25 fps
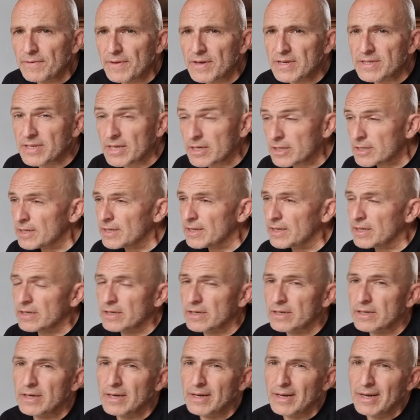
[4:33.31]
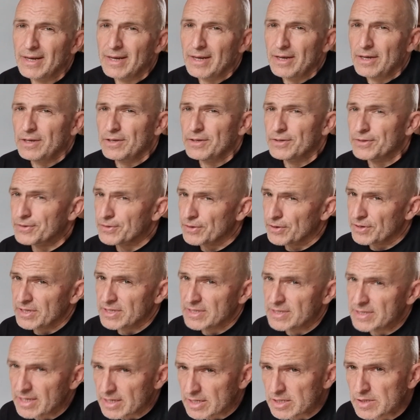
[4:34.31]
There's actually a
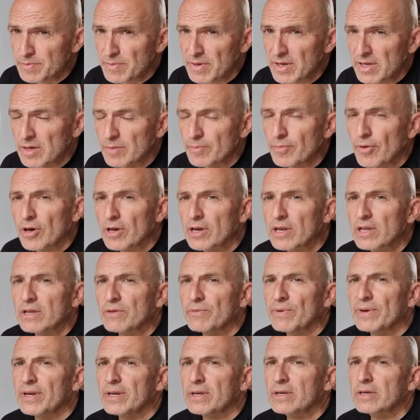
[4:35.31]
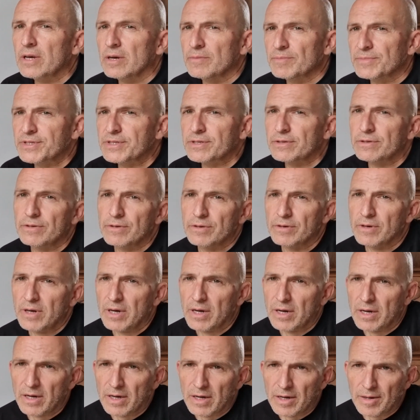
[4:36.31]
36 meter bottle when it comes
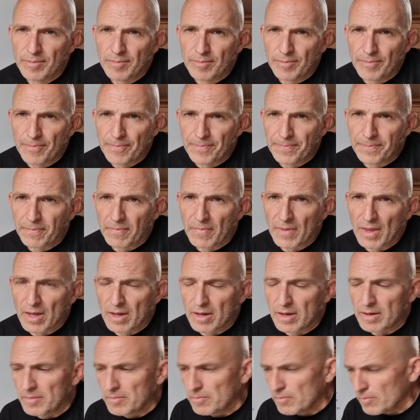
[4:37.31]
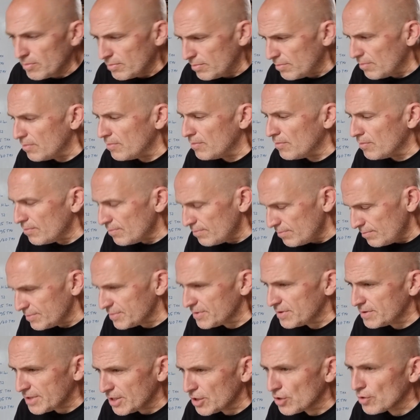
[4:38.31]
to
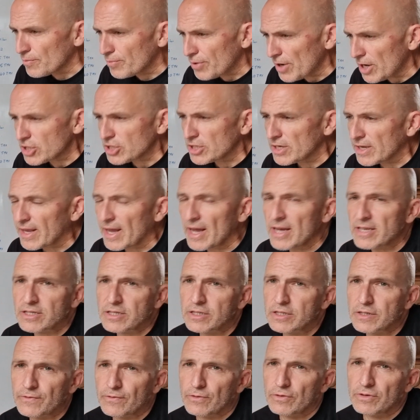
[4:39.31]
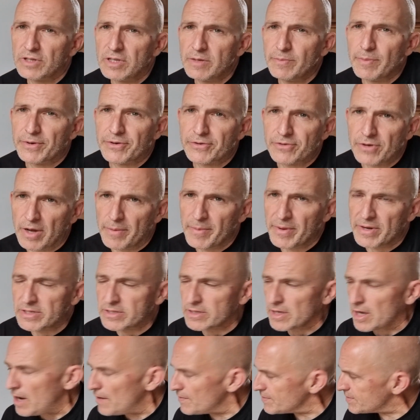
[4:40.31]
decompression gases for deeper
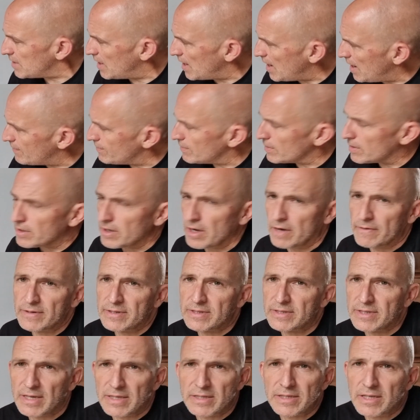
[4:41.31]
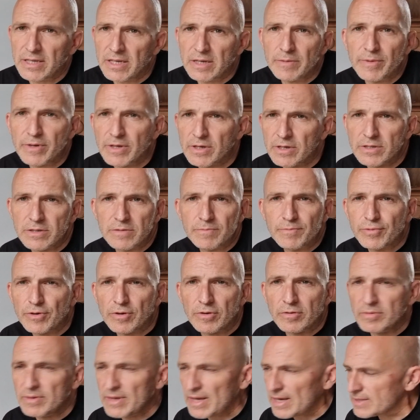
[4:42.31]
trimix dives. I haven't covered that here because it
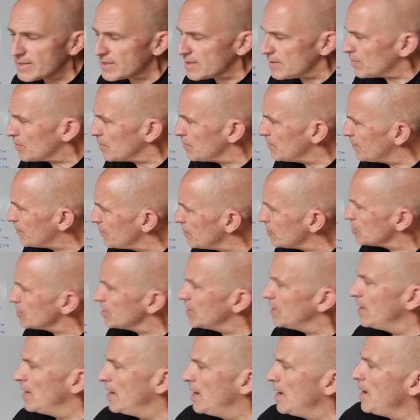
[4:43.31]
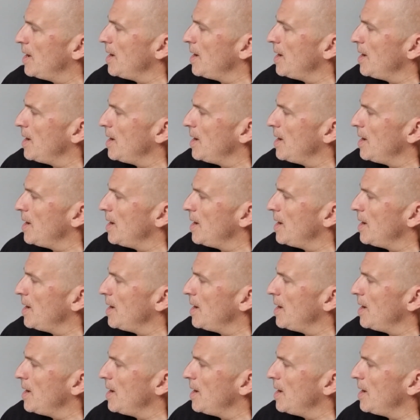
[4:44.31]
probably adds some confusion.